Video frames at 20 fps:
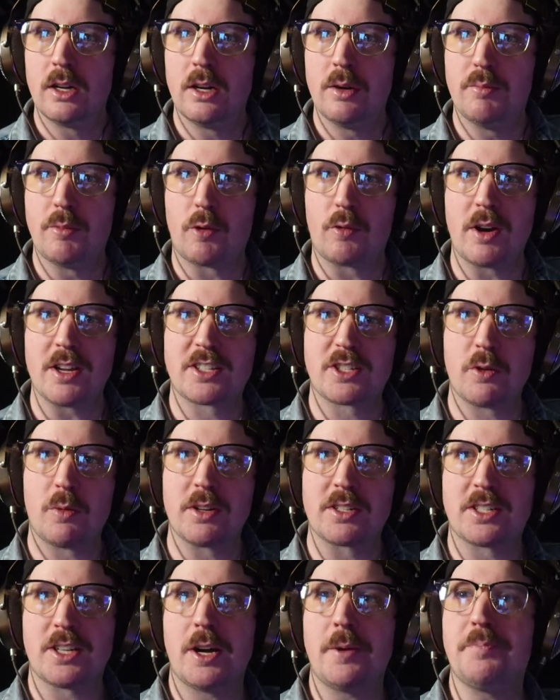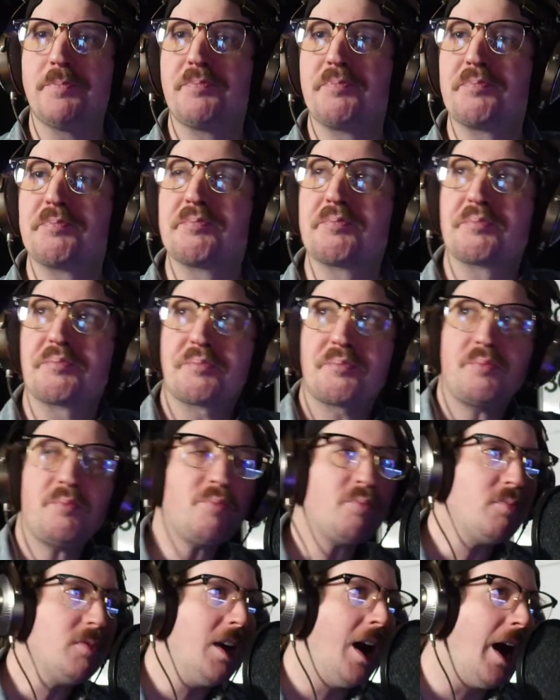Marissa, what's up?
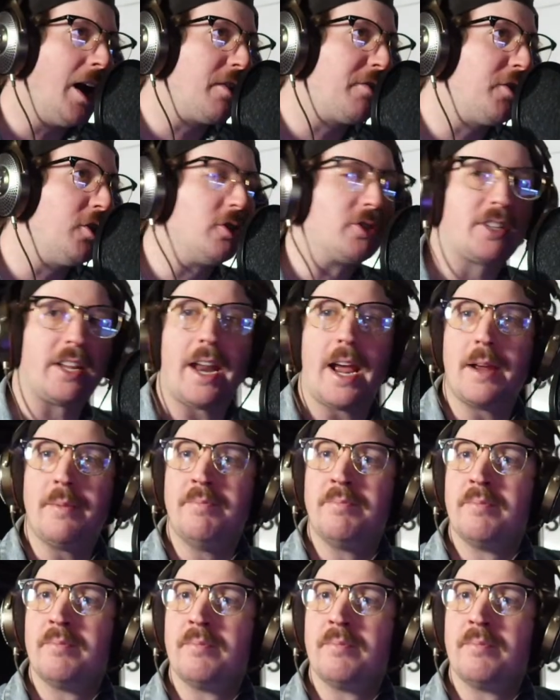How you feeling today?